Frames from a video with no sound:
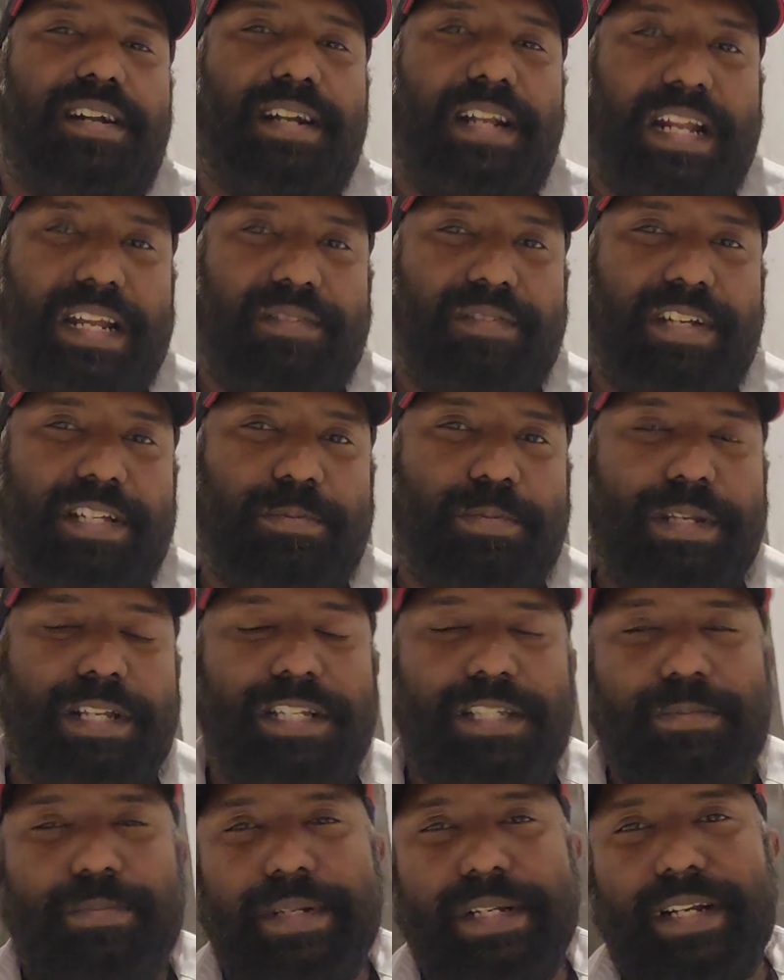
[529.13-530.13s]
drive
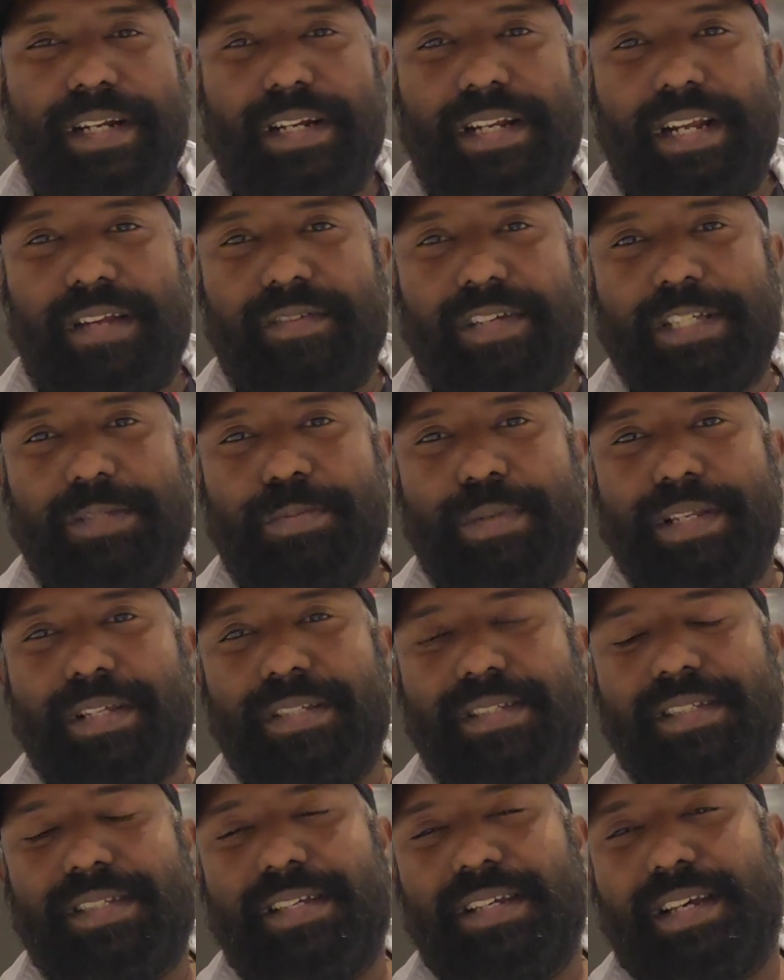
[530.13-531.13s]
experience, media drive
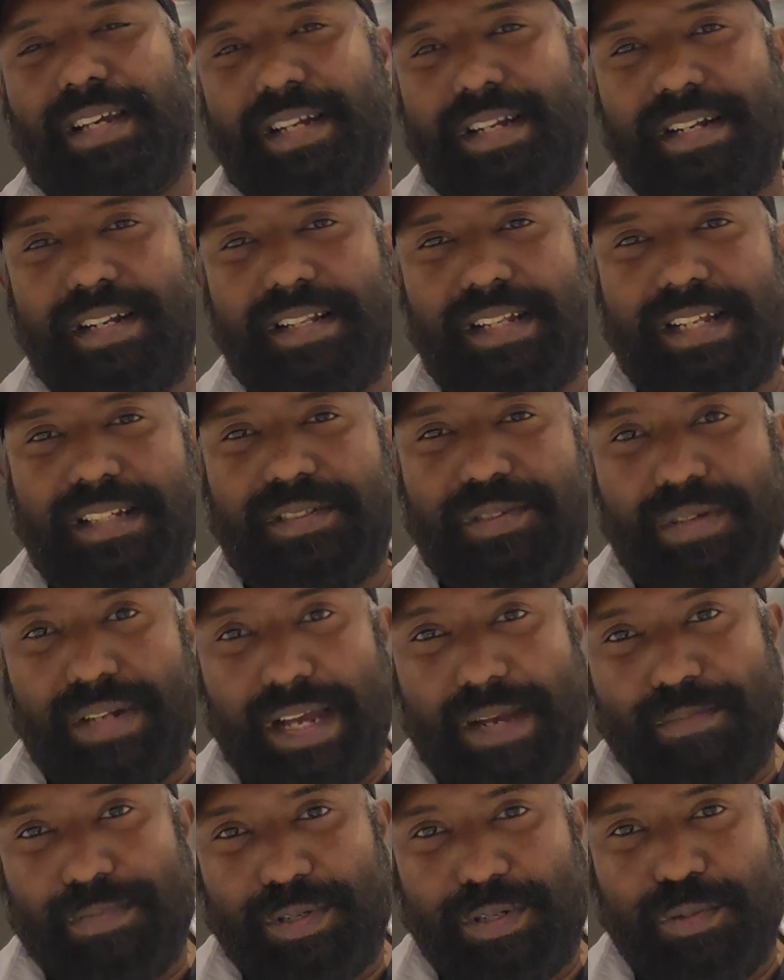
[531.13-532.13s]
experience, and that's going
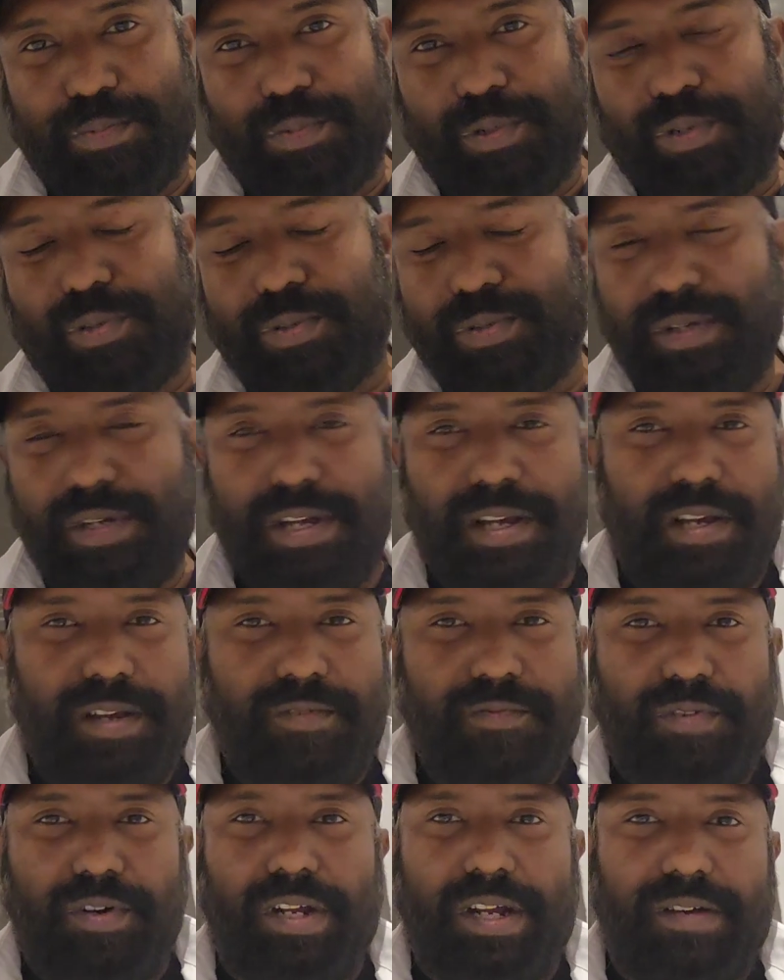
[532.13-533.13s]
to happen tomorrow.
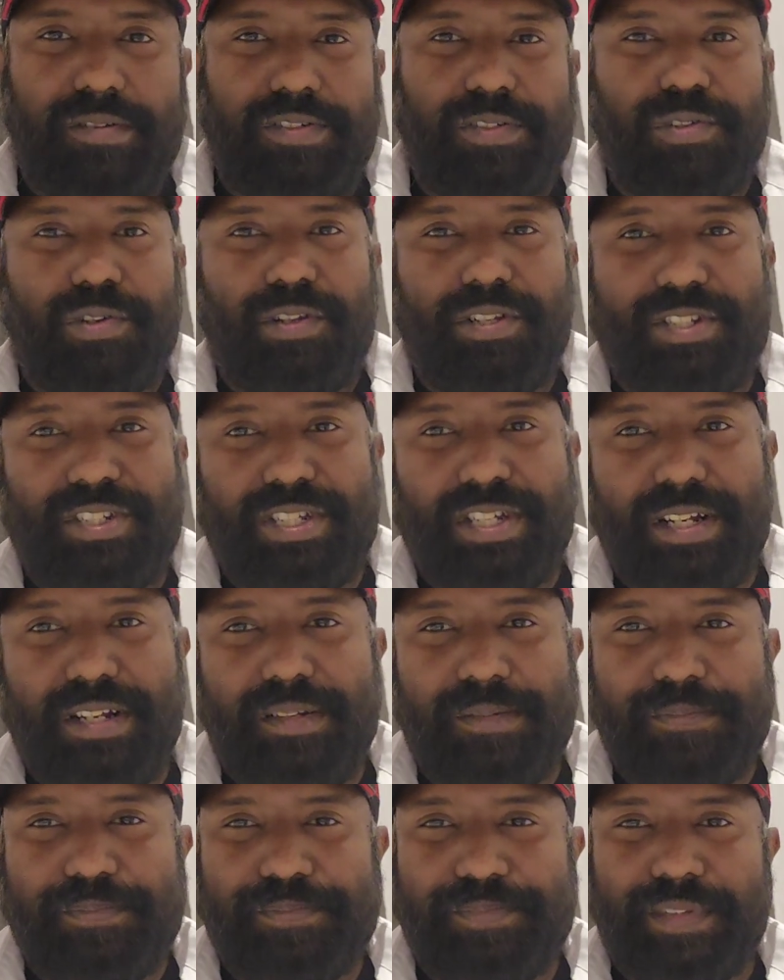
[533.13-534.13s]
For now, it's all
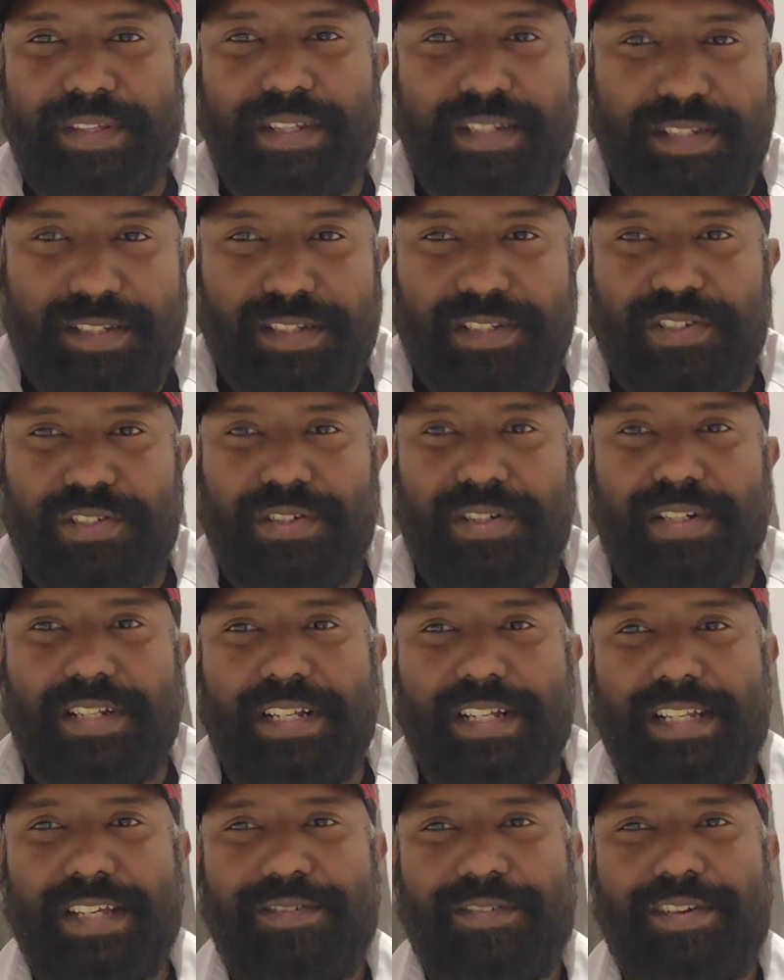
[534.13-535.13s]
chill. This is the shirt
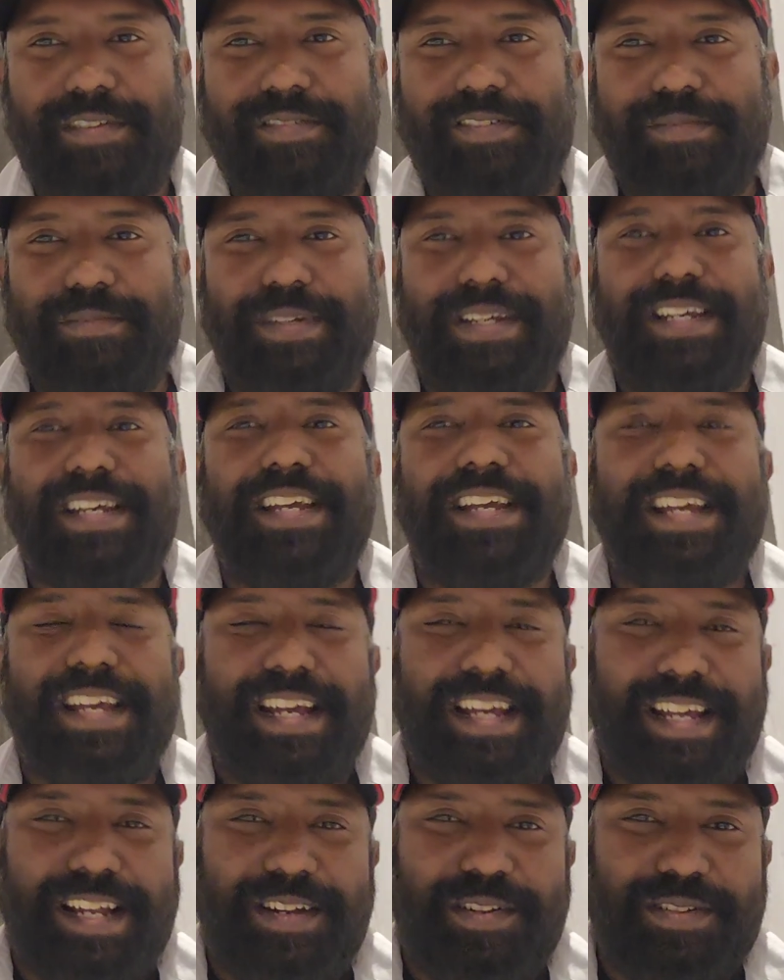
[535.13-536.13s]
that they've given me.
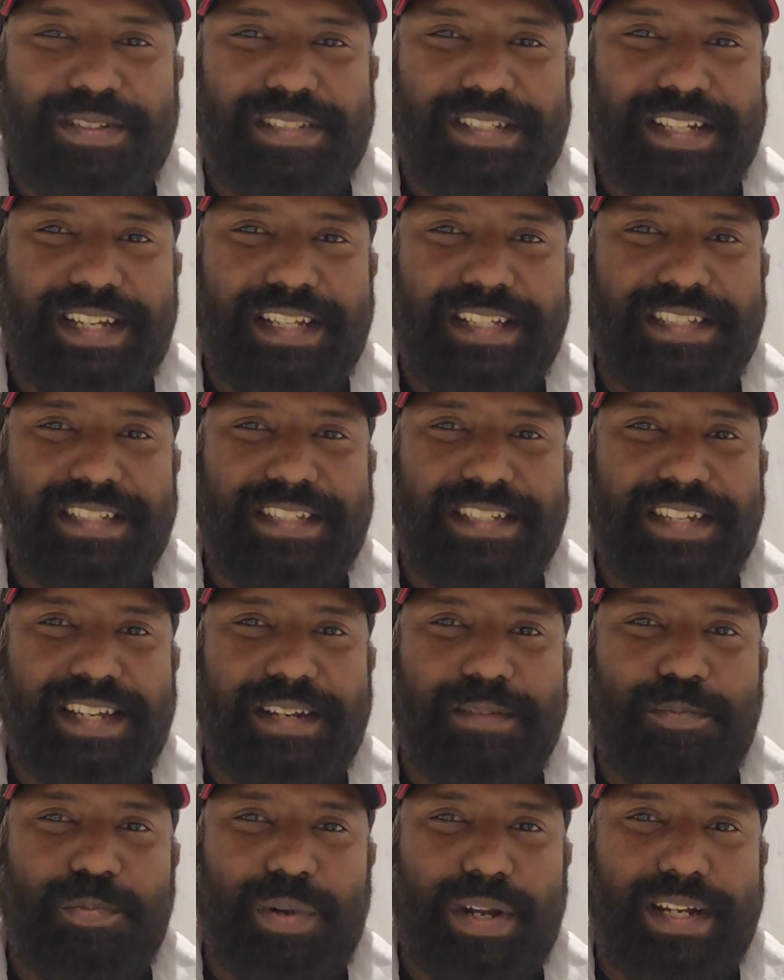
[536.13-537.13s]
It looks nice
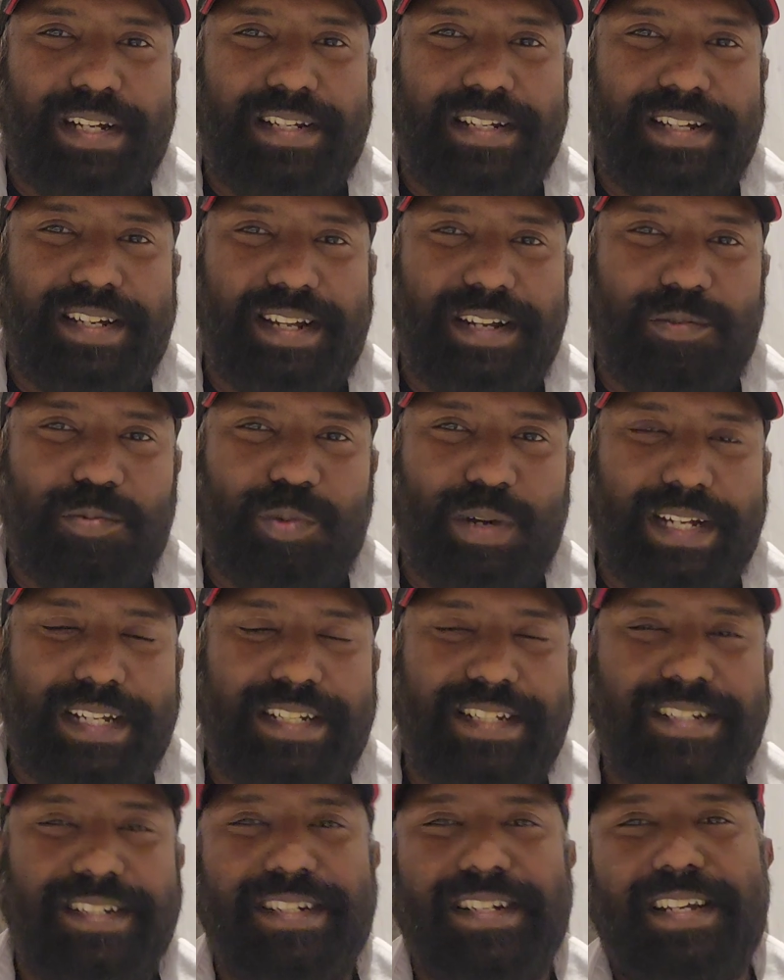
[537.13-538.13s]
and bright and
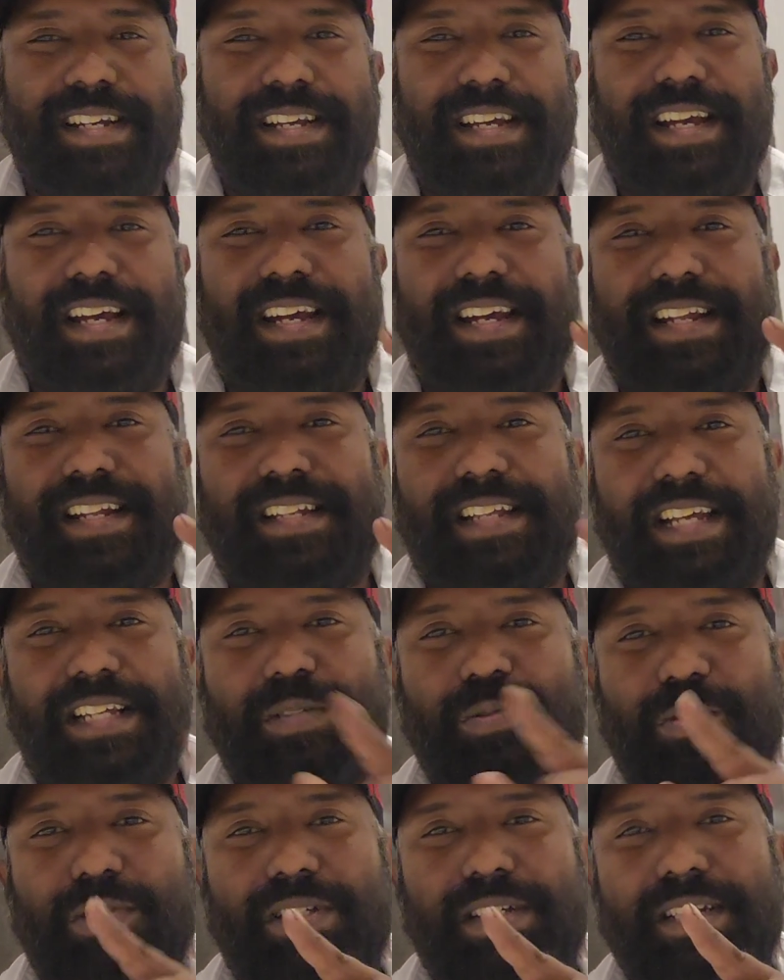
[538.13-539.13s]
white. And
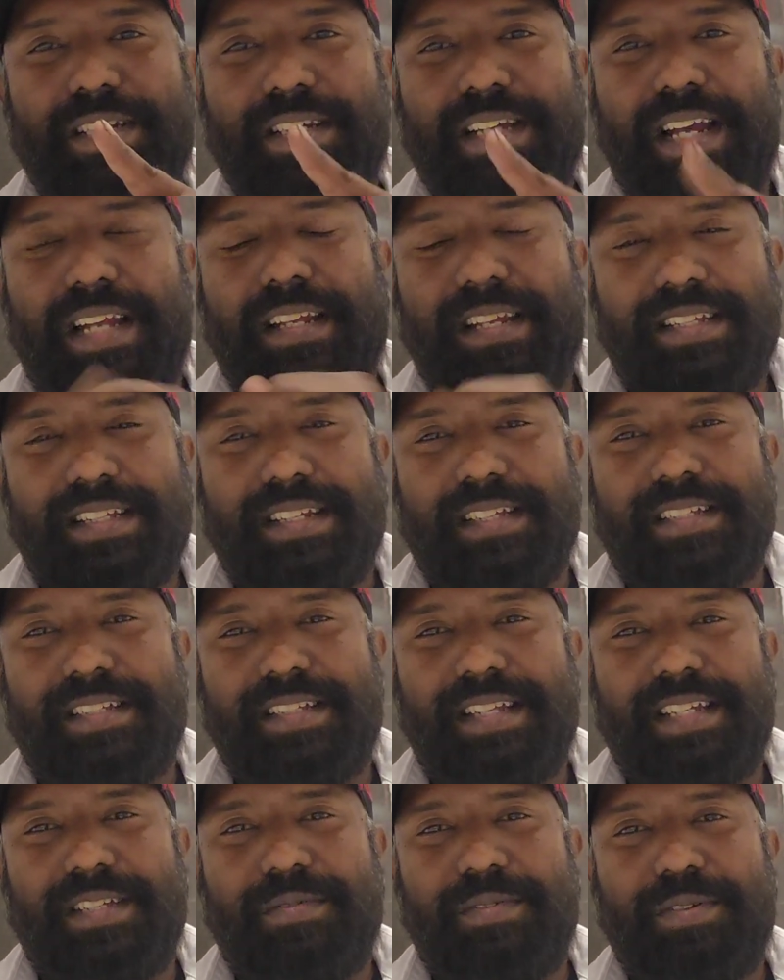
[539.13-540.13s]
thanks for watching. I'll catch you guys
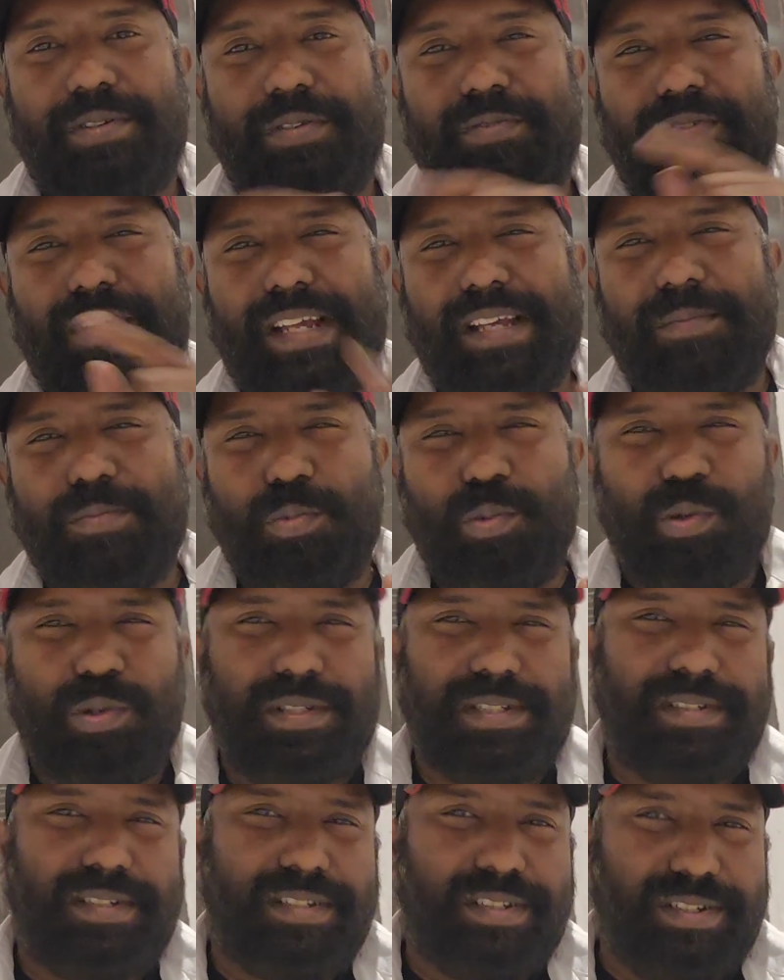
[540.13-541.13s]
in the next video. If you like
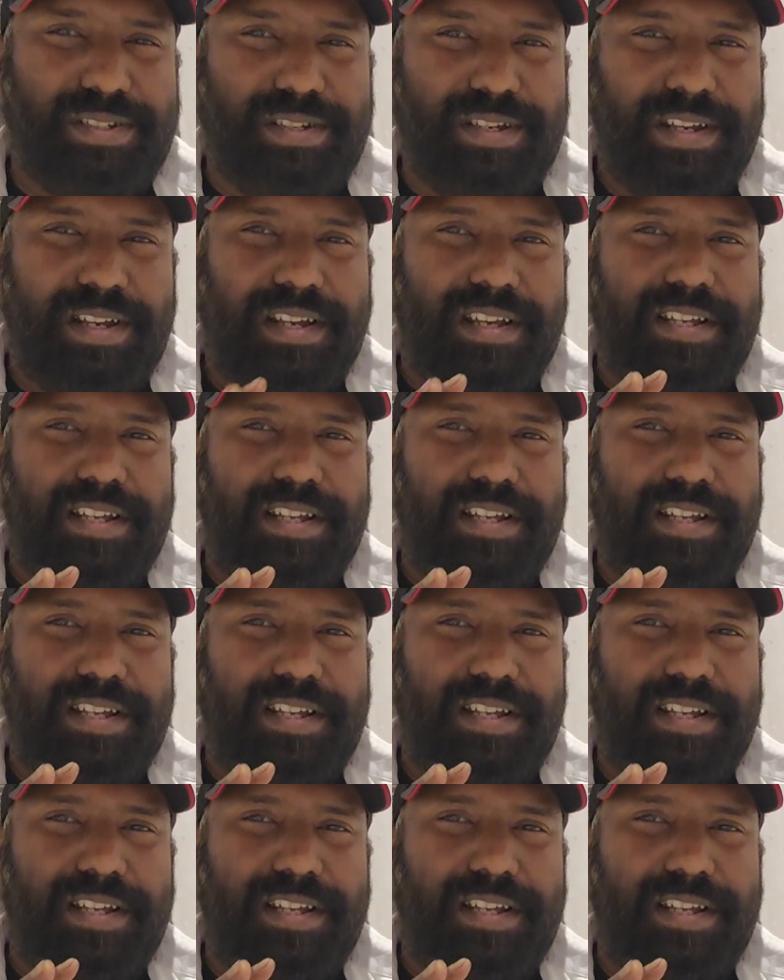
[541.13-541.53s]
more such